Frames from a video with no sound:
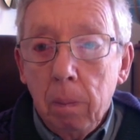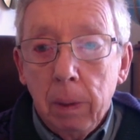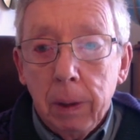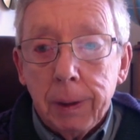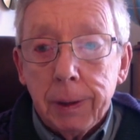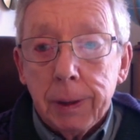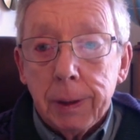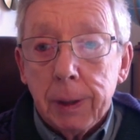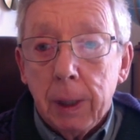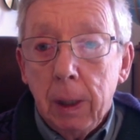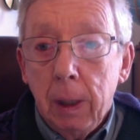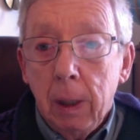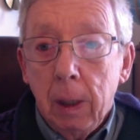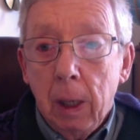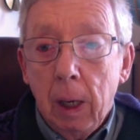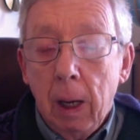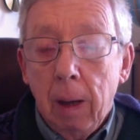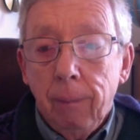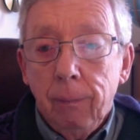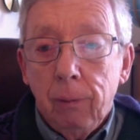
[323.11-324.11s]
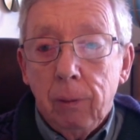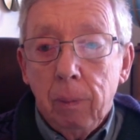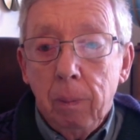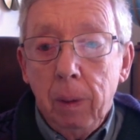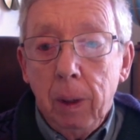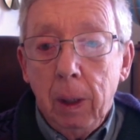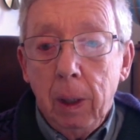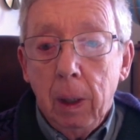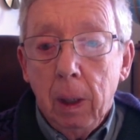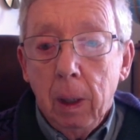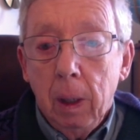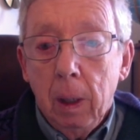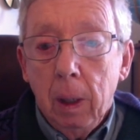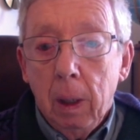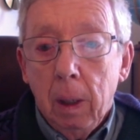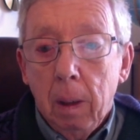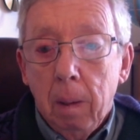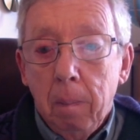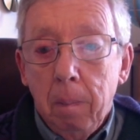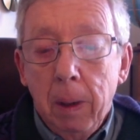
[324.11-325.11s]
This has happened to me
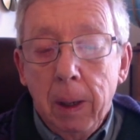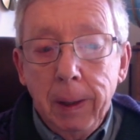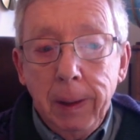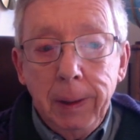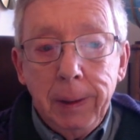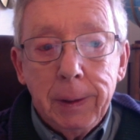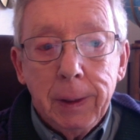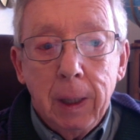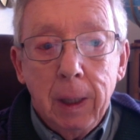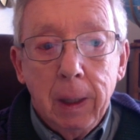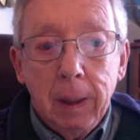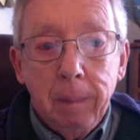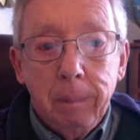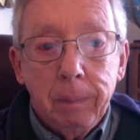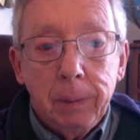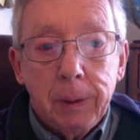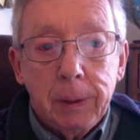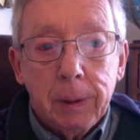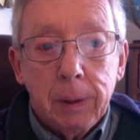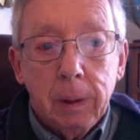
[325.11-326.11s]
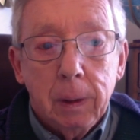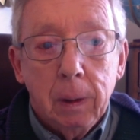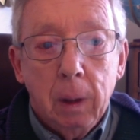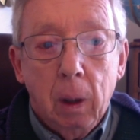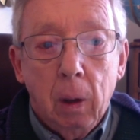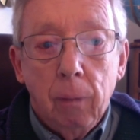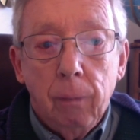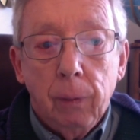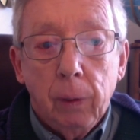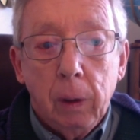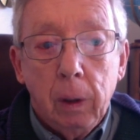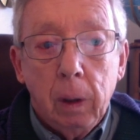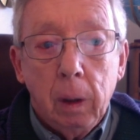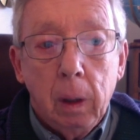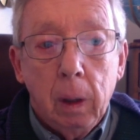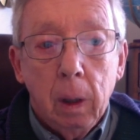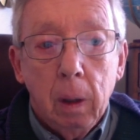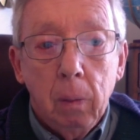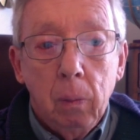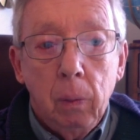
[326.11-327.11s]
many times,
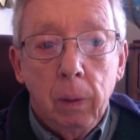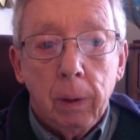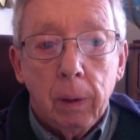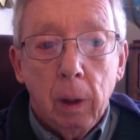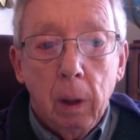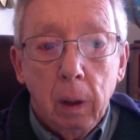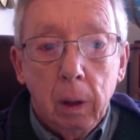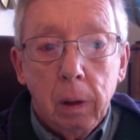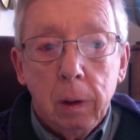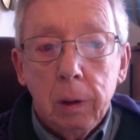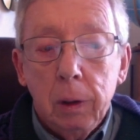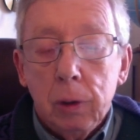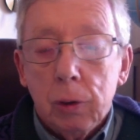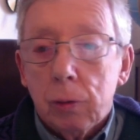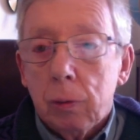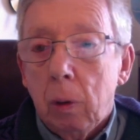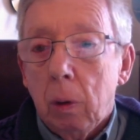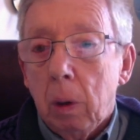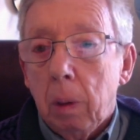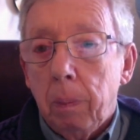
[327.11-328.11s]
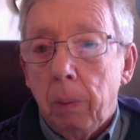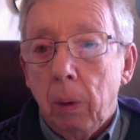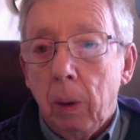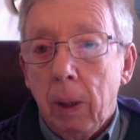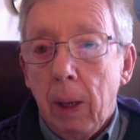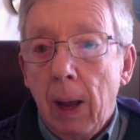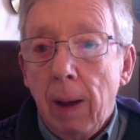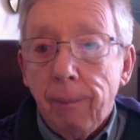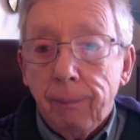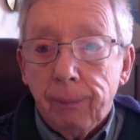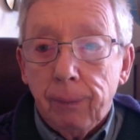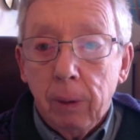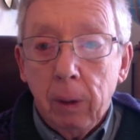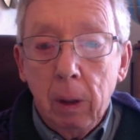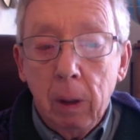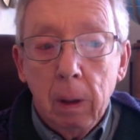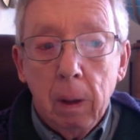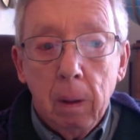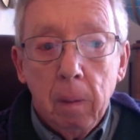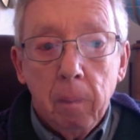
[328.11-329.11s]
overcome with uncontrollable
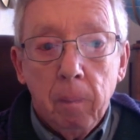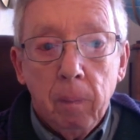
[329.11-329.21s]
laughter.